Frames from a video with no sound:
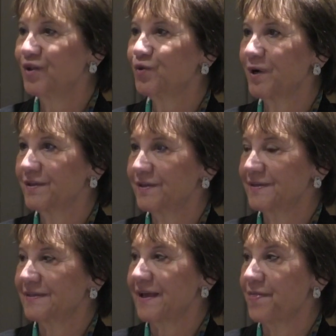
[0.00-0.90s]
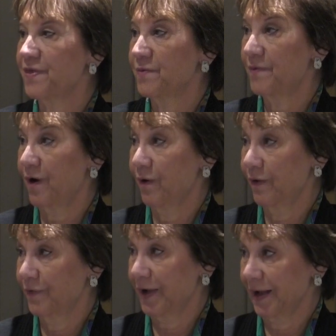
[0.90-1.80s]
to understand the role
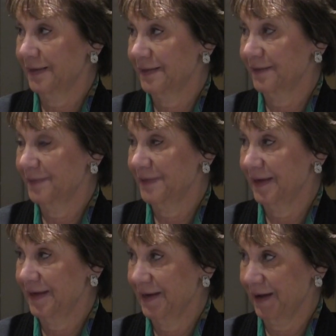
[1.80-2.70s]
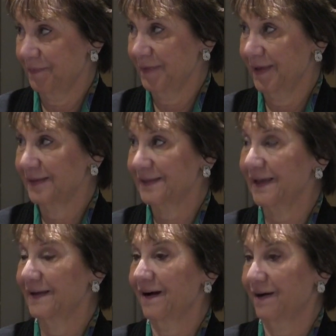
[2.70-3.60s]
of calcium dynamics
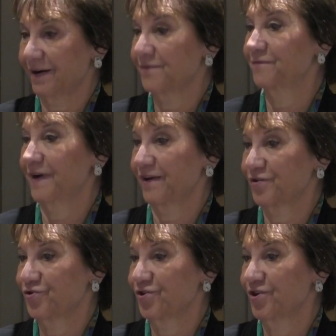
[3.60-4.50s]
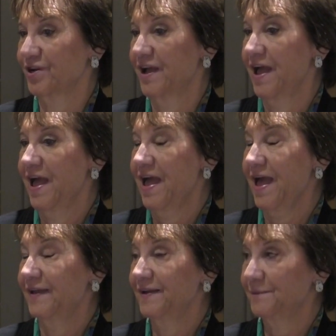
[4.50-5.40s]
in heart function,
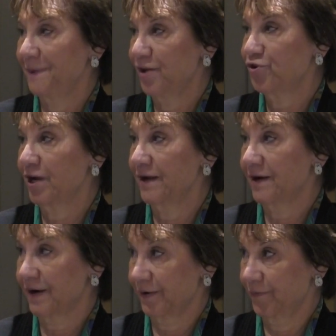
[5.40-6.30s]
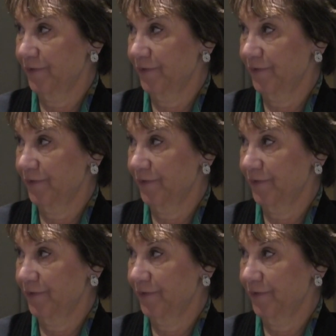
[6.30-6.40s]
and especially in heart